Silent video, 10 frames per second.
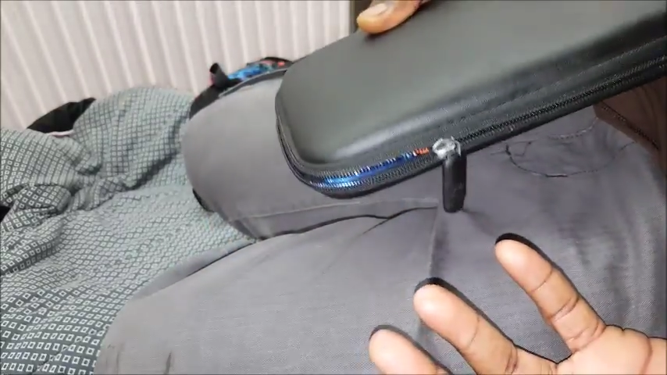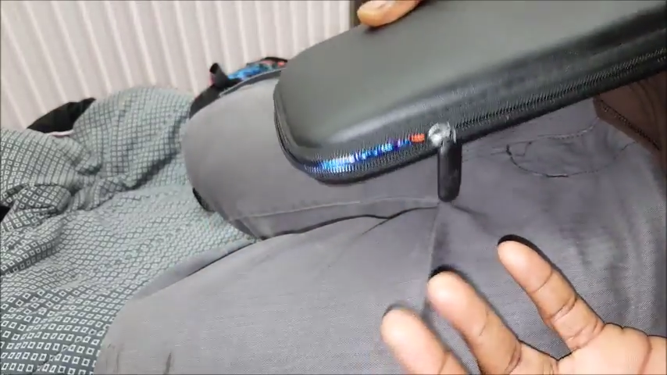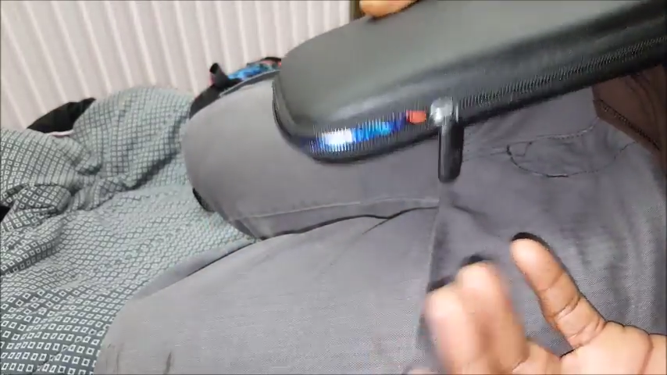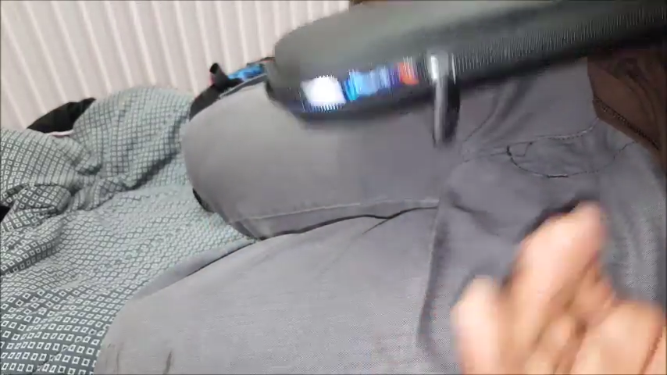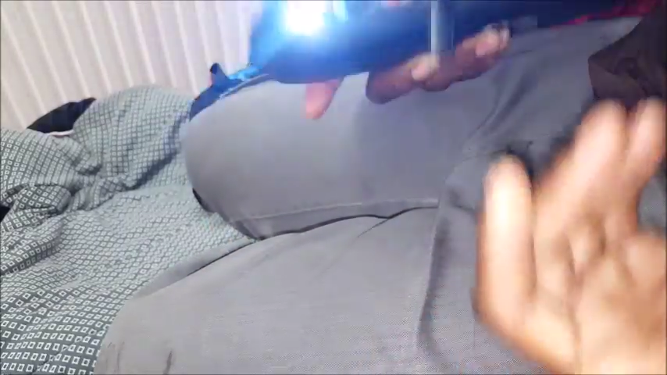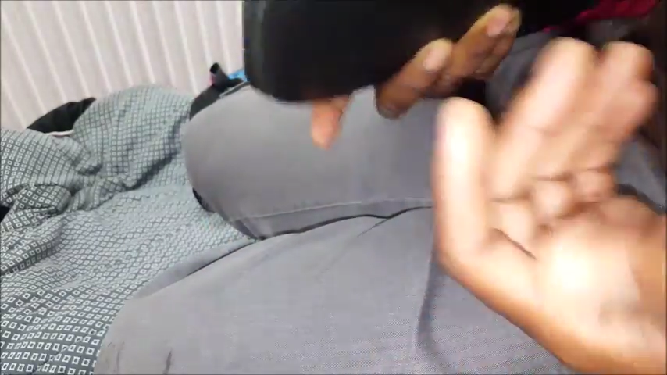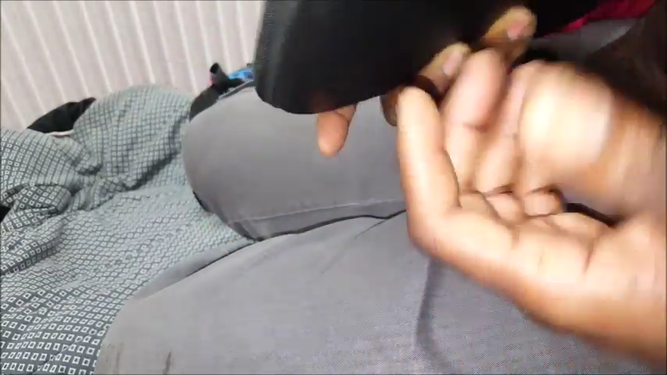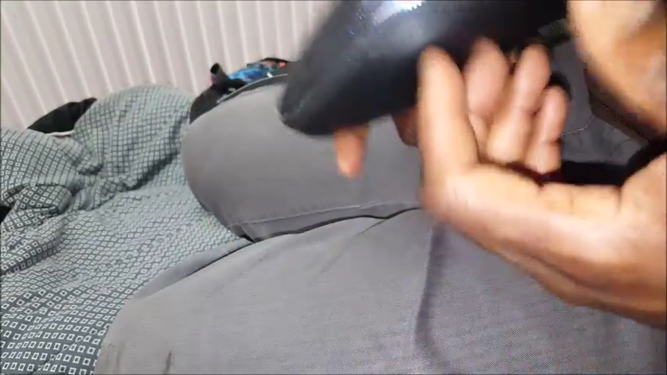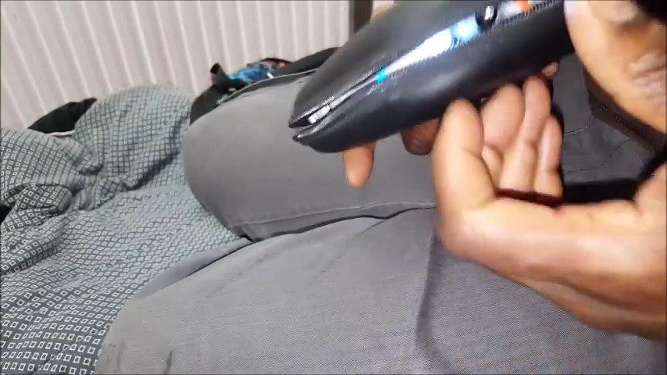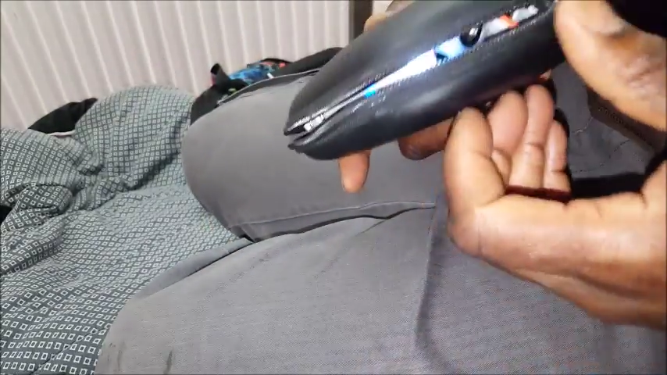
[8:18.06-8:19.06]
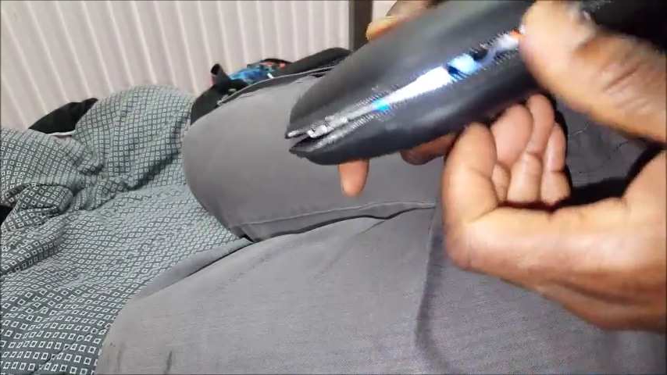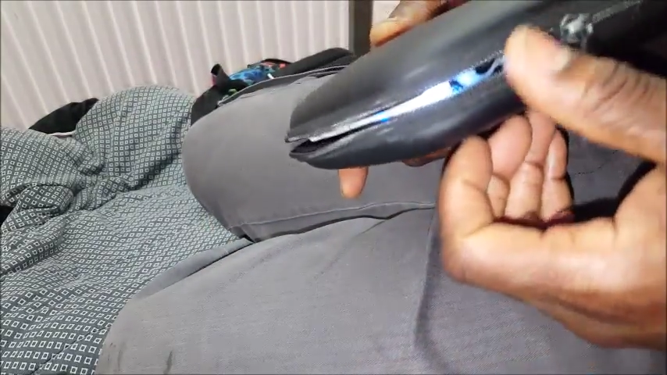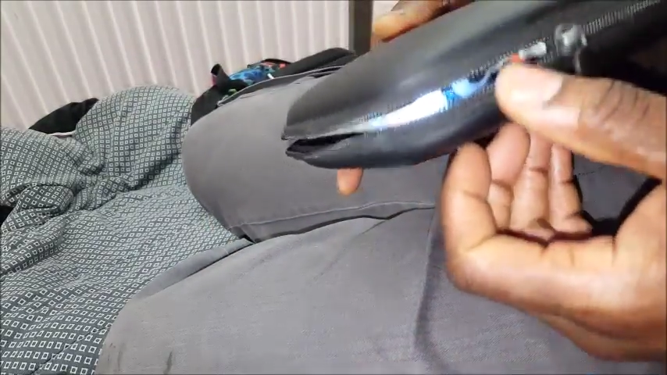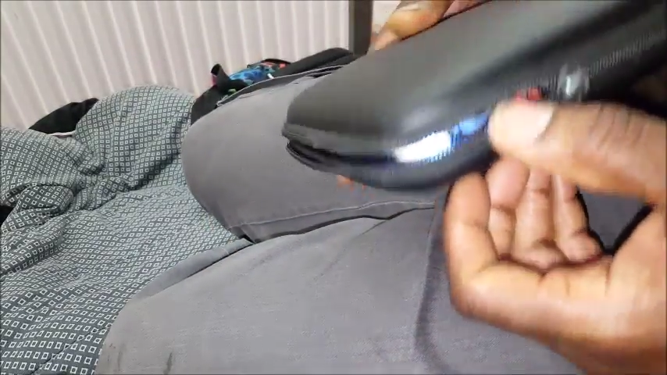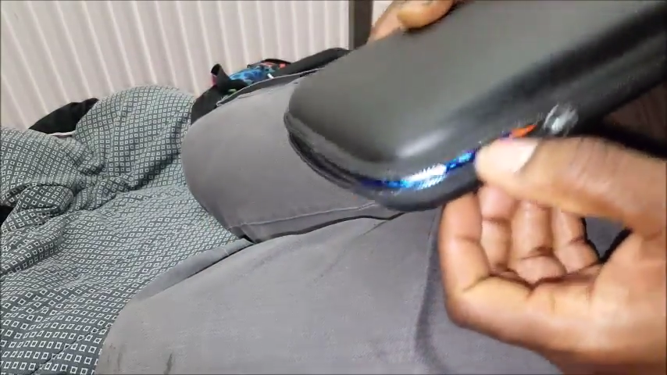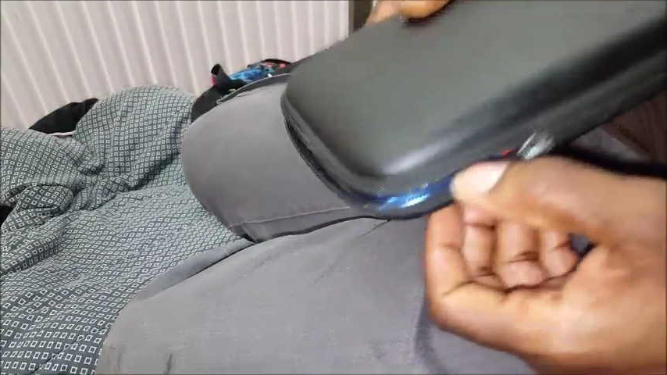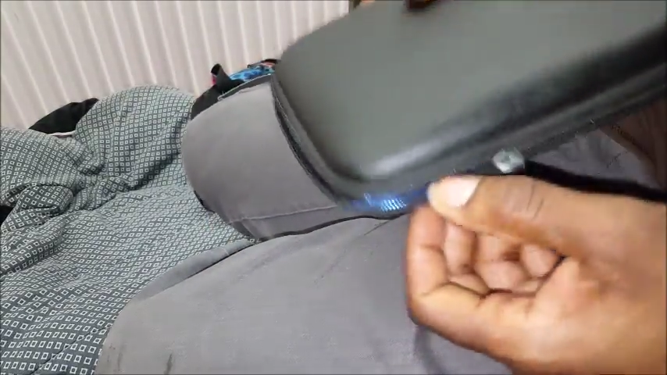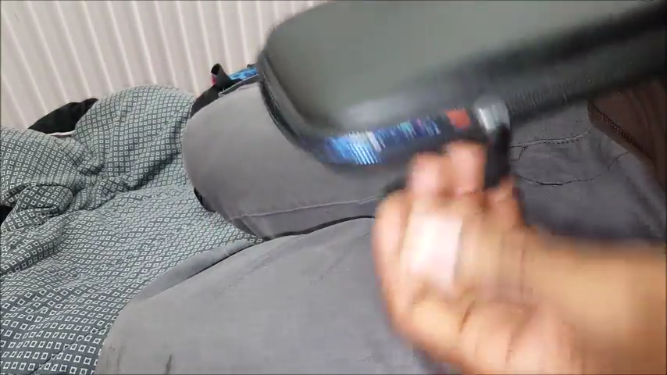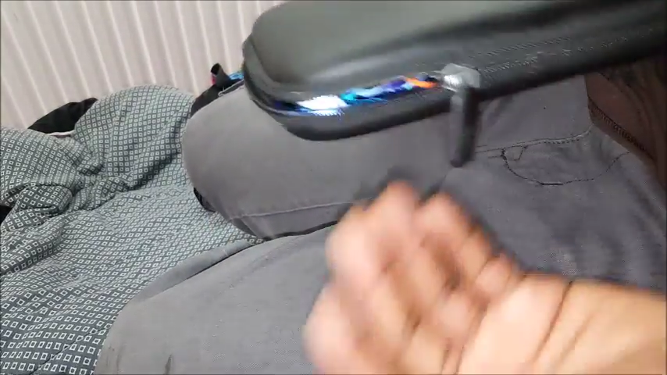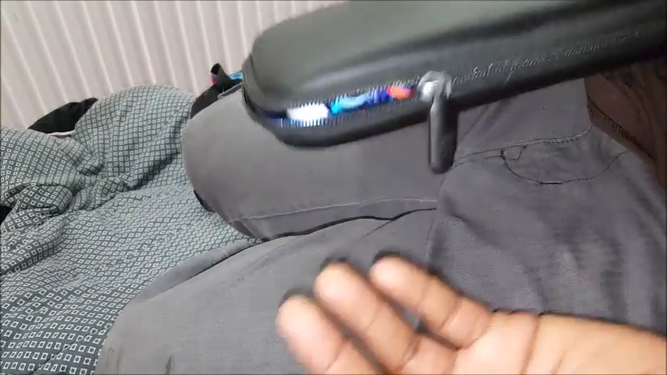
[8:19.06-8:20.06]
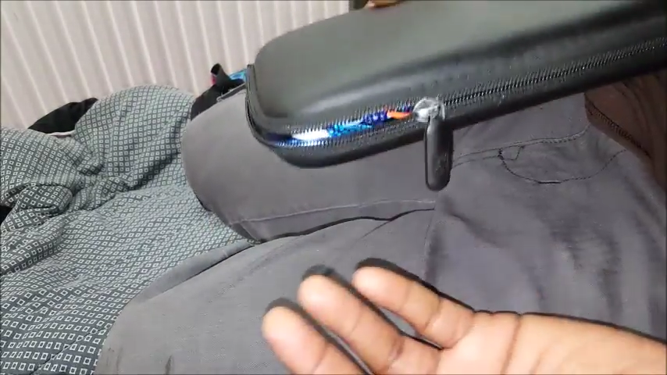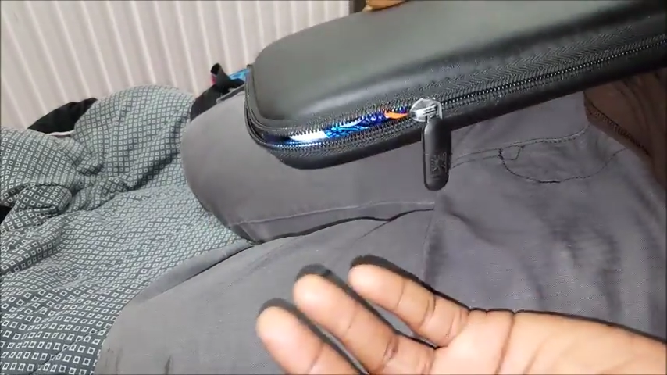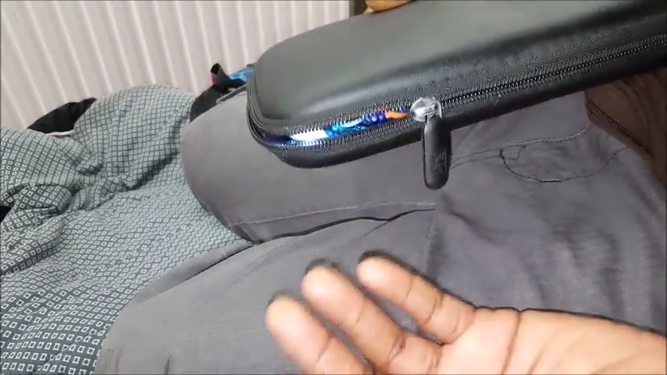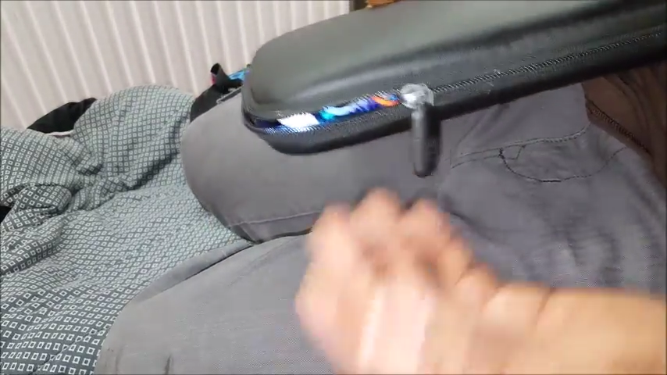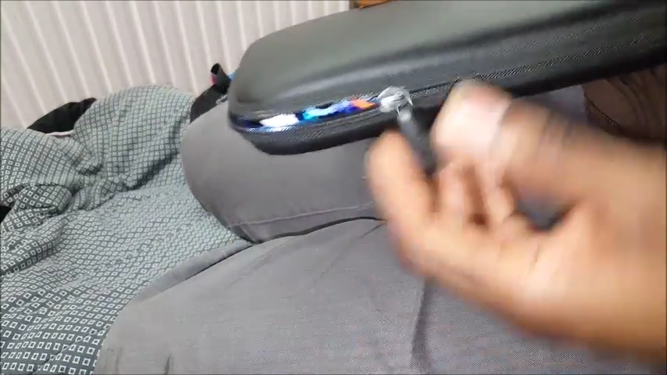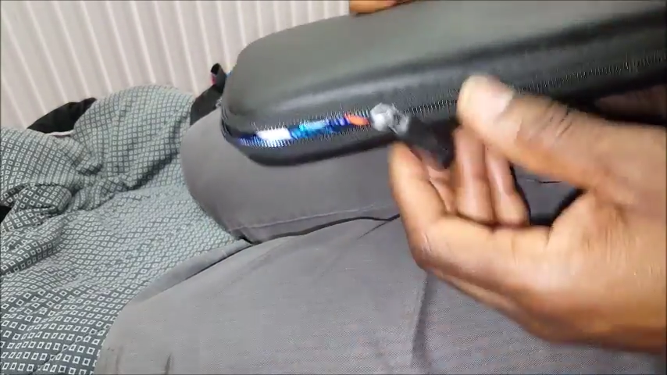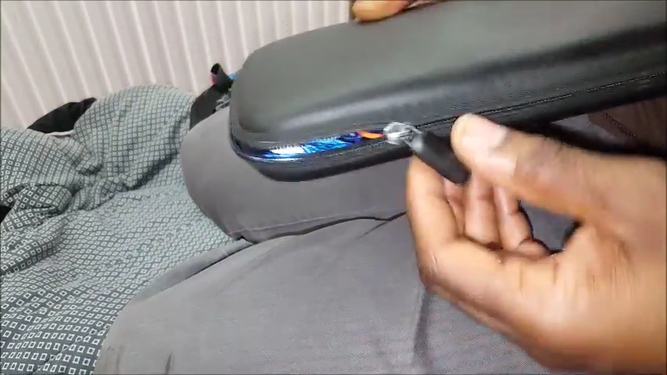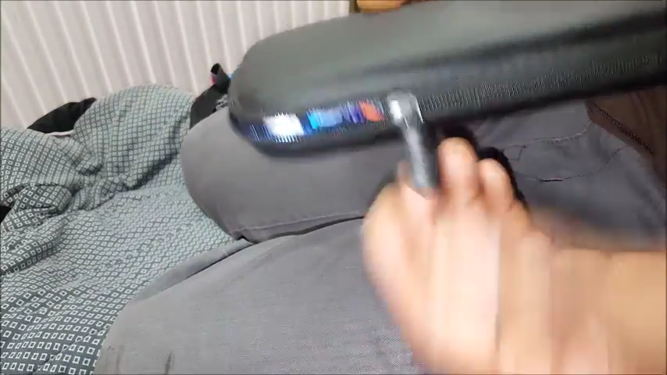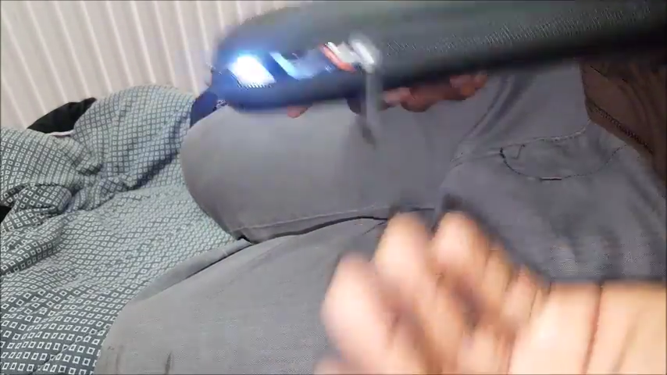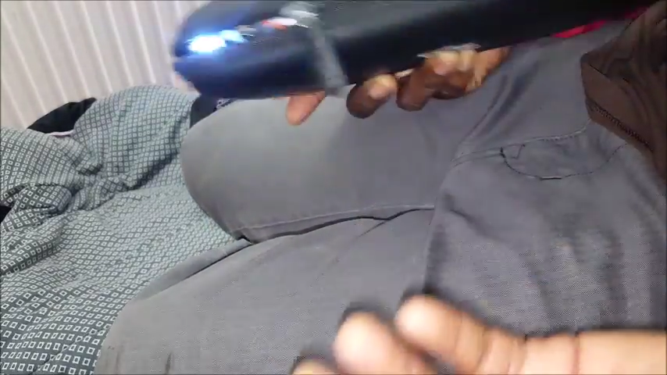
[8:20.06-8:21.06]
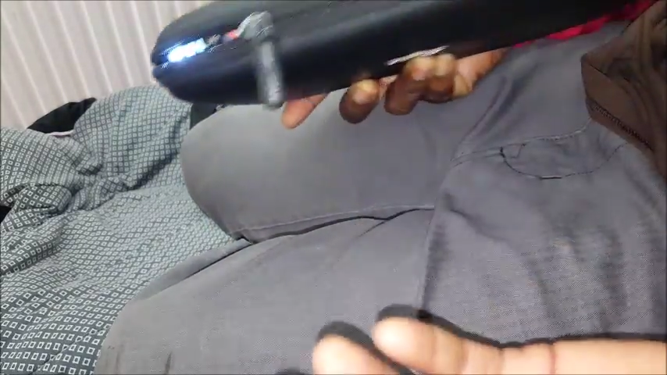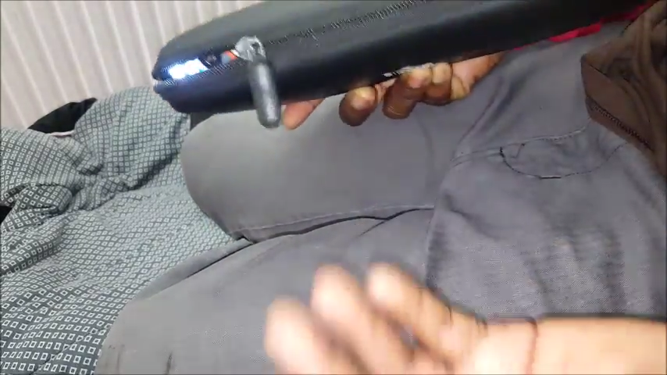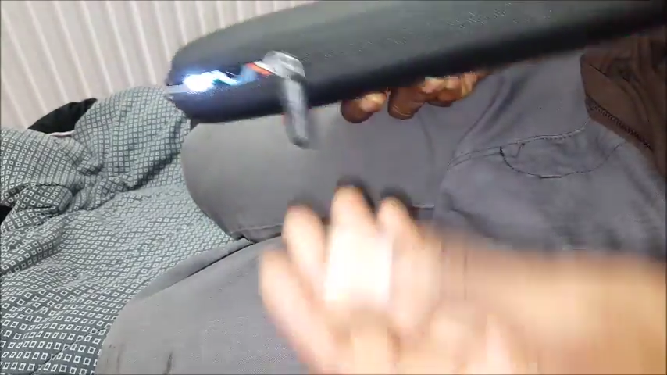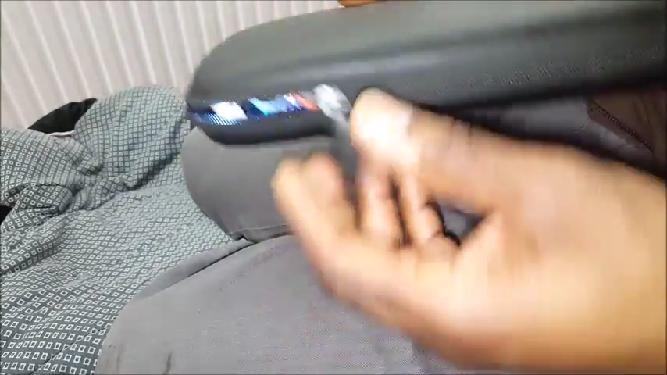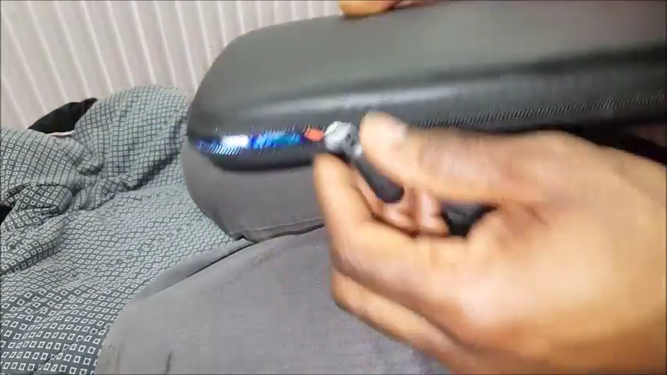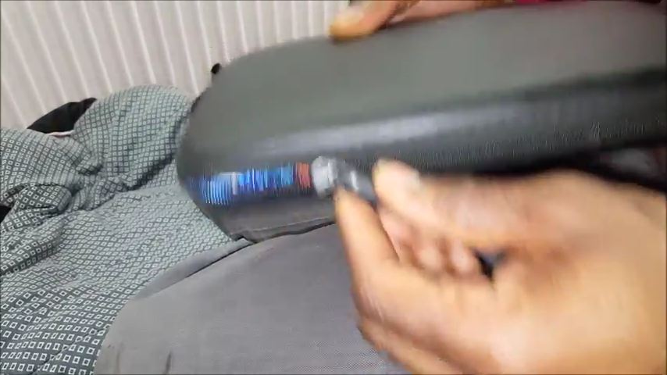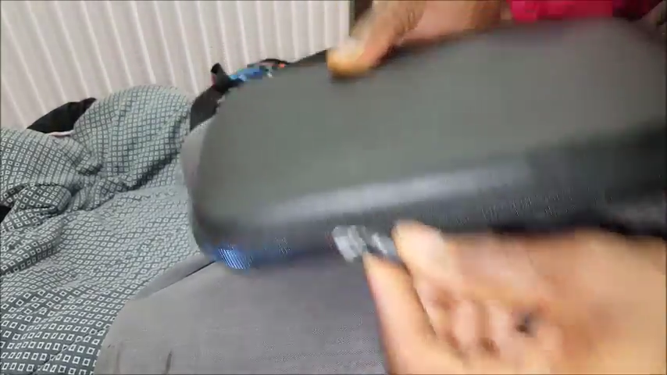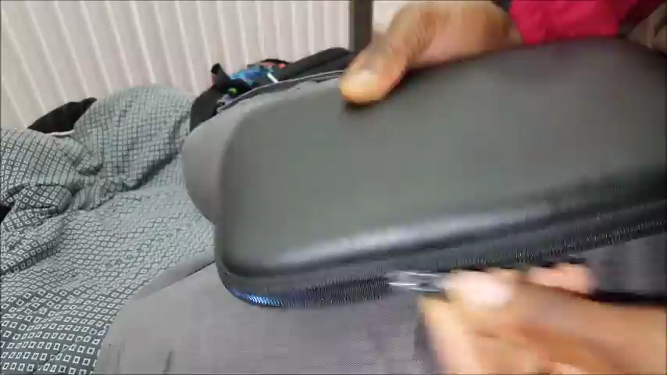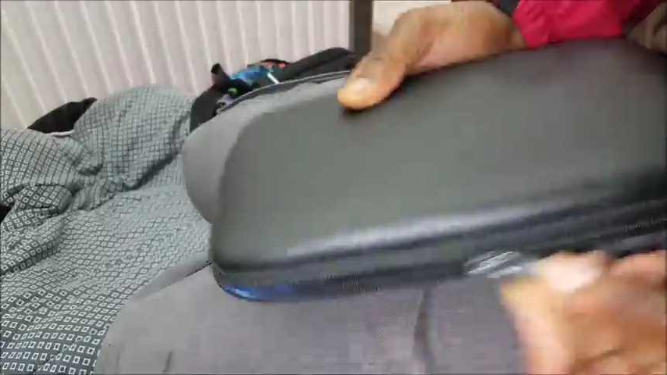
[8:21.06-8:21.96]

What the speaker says: Nobody's mouth can be seen.